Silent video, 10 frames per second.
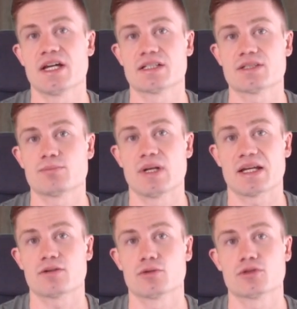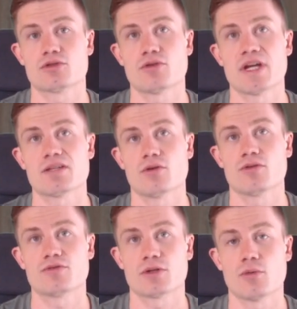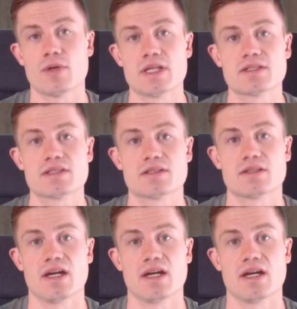as black could trade off the queens